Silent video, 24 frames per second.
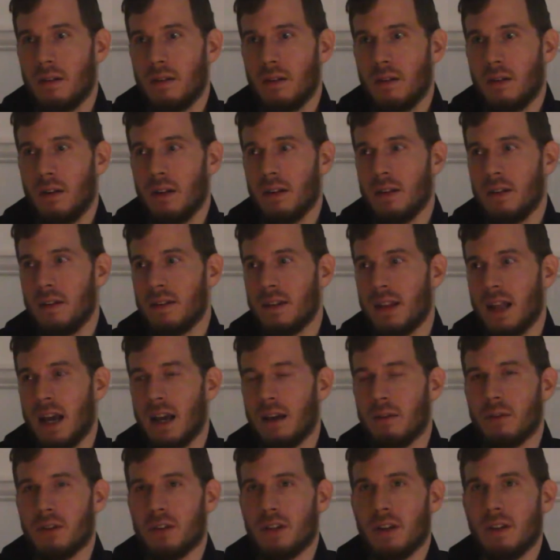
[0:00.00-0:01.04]
all these
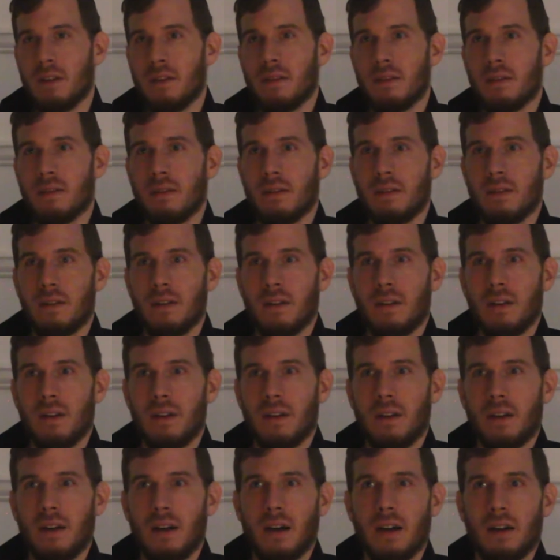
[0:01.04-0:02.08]
languages
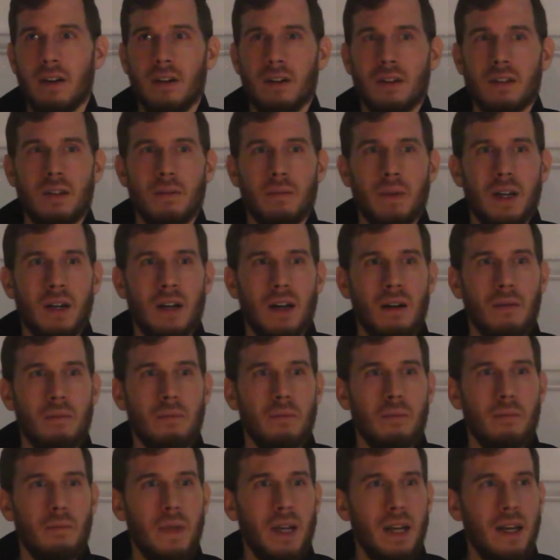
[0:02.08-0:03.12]
are going to
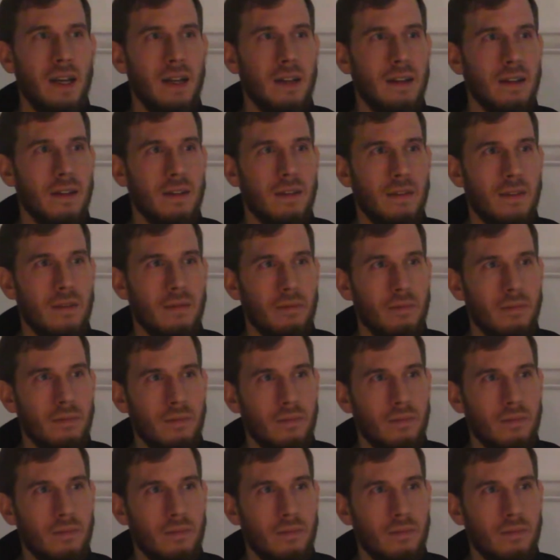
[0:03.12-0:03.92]
become meaningless.